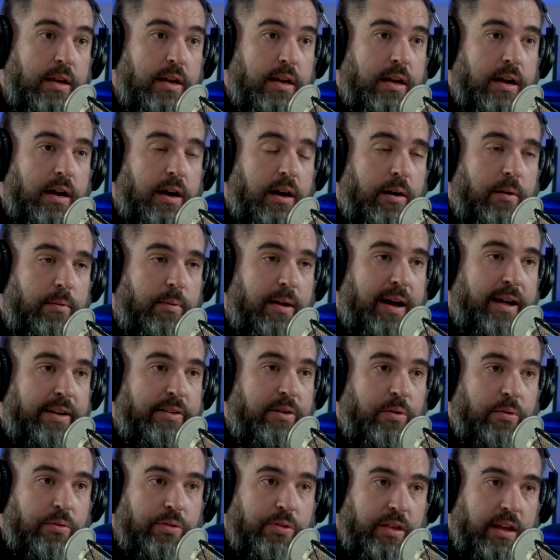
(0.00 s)
I
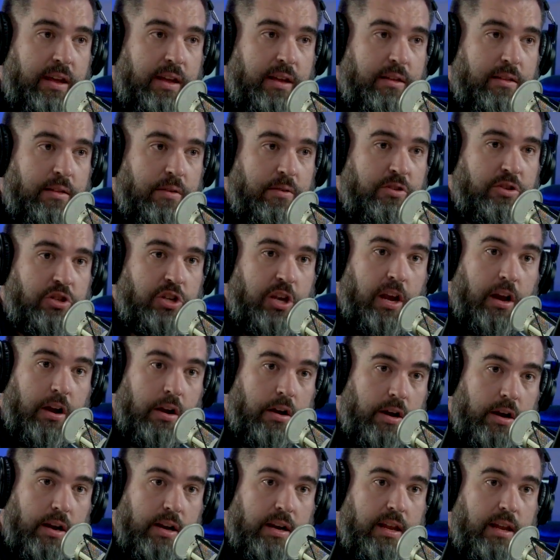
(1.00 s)
don't think
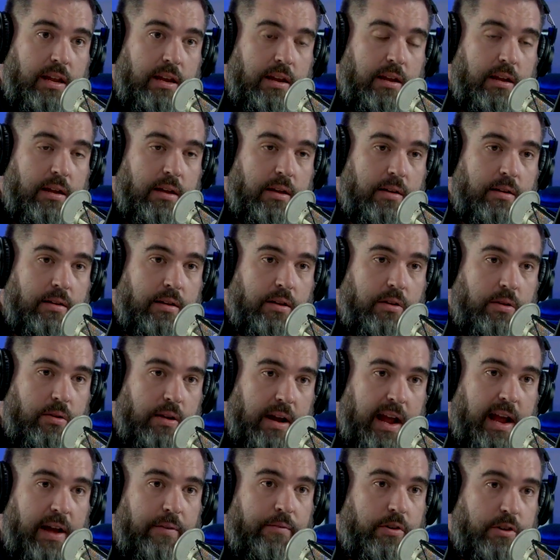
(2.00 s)
charity to
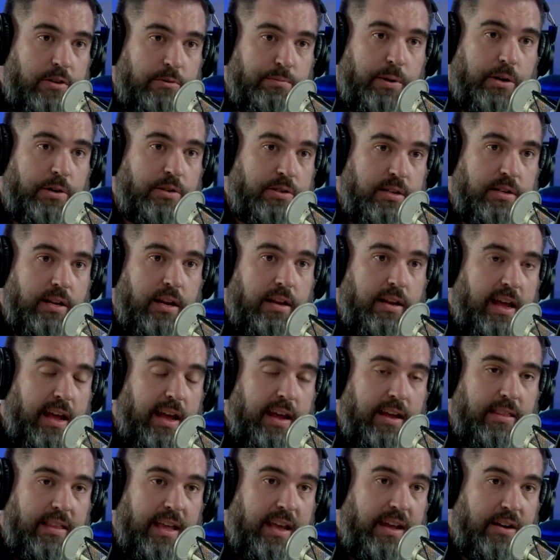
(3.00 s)
your average person
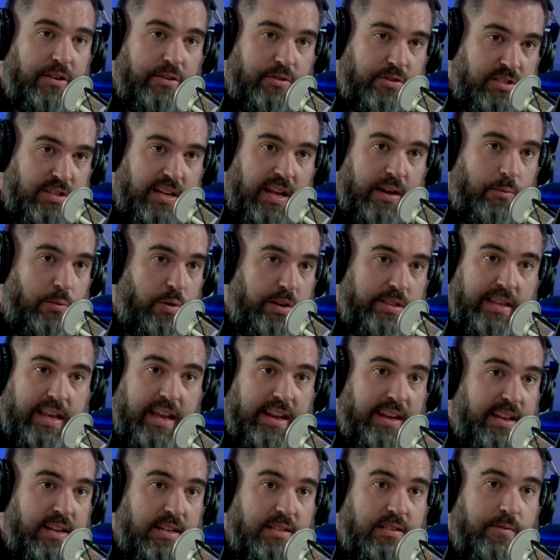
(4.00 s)
today, they understand what
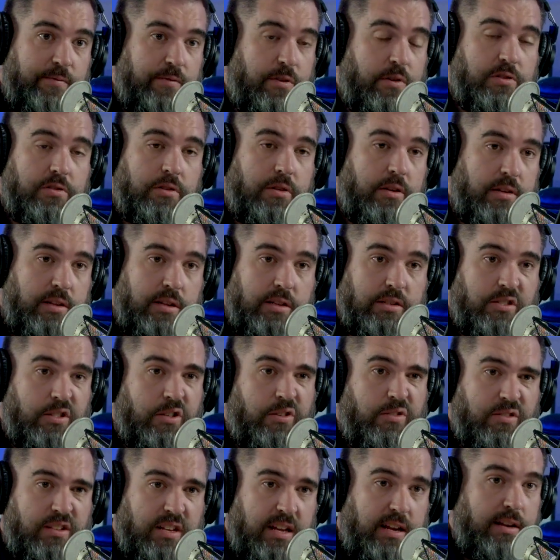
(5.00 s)
that is in 1 Corinthians
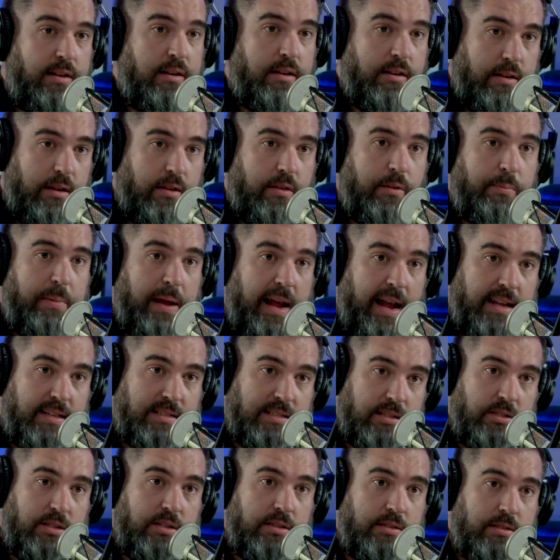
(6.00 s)
13 and other
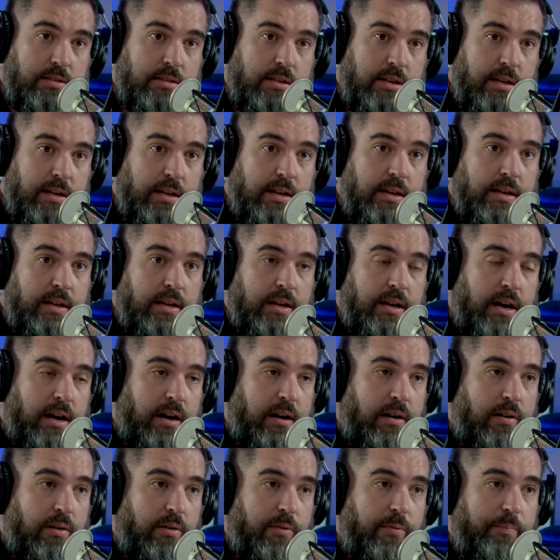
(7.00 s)
passages.
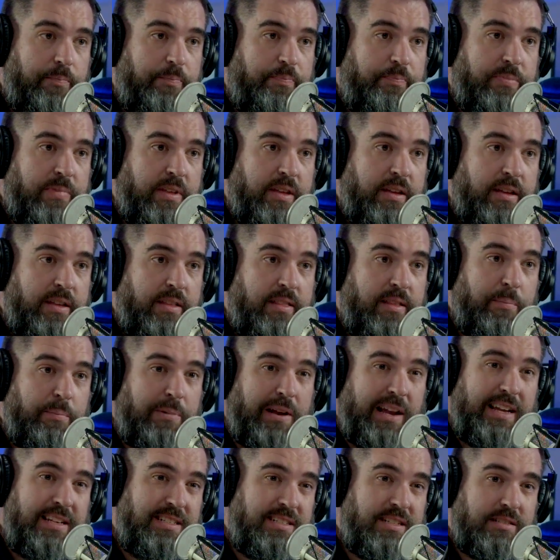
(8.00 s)
The
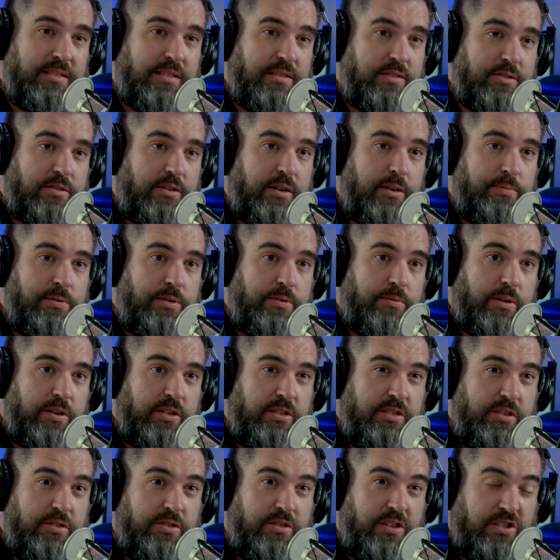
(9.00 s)
places in Scripture where
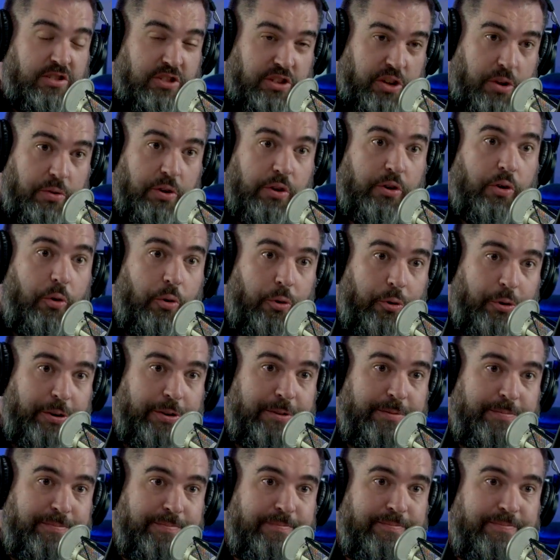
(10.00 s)
it uses
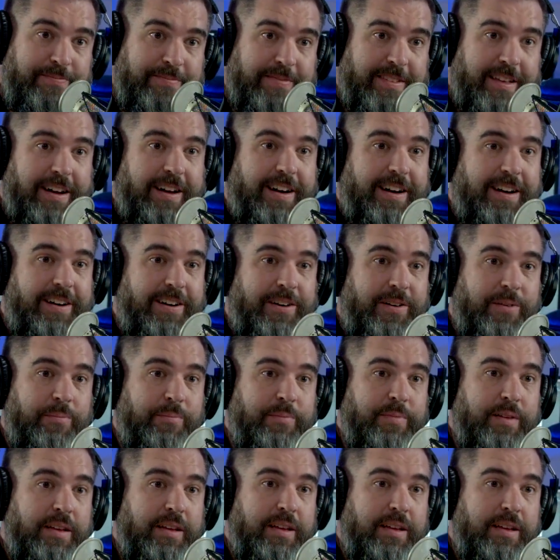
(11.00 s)
unicorn, the